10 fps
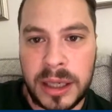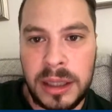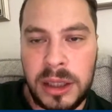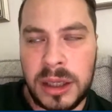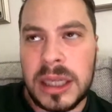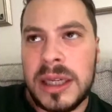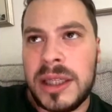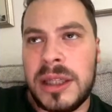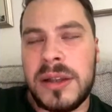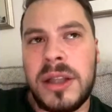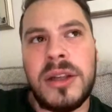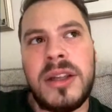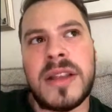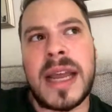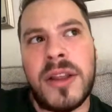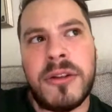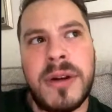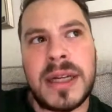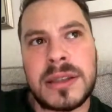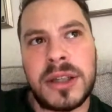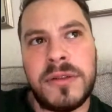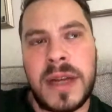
And you're then at the risk of